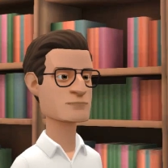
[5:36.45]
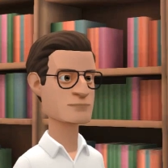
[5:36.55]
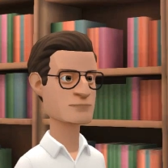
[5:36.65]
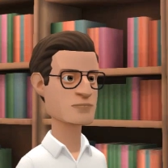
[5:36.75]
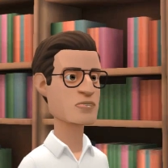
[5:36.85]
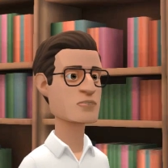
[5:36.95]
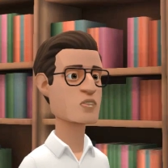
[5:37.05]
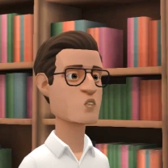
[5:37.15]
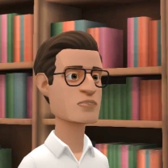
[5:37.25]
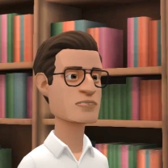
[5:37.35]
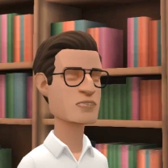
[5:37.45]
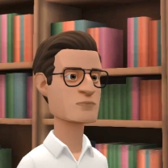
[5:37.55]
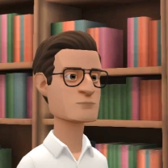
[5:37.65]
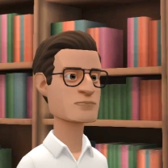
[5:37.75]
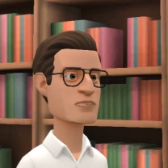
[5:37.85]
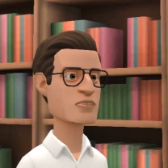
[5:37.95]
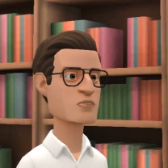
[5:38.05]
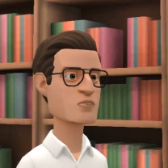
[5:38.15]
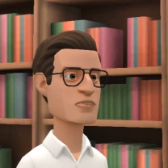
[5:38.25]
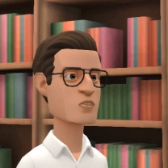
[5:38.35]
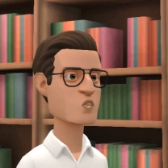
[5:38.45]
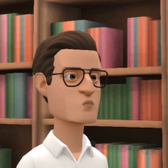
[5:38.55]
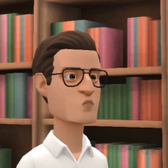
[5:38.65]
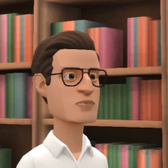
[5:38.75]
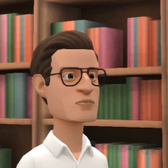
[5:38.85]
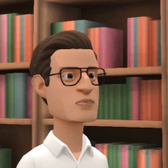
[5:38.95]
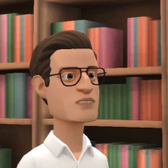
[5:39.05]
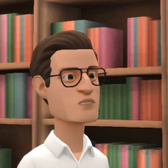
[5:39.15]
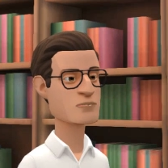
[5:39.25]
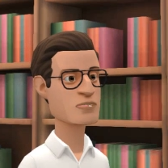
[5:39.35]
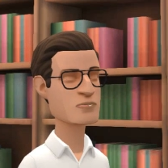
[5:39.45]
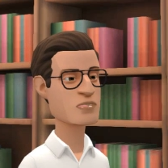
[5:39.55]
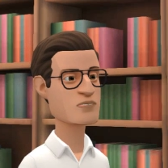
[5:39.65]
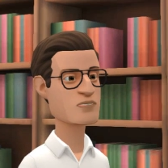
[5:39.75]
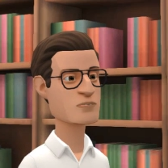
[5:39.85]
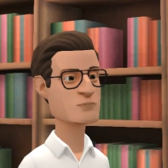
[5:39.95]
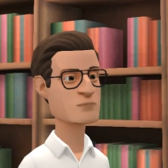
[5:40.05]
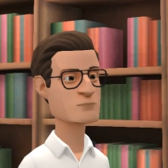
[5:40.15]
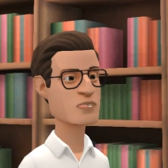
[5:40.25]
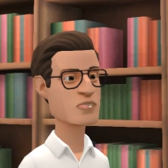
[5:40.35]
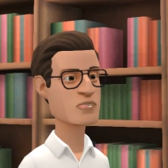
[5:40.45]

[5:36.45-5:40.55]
And how do I help my attorney use this information from the book?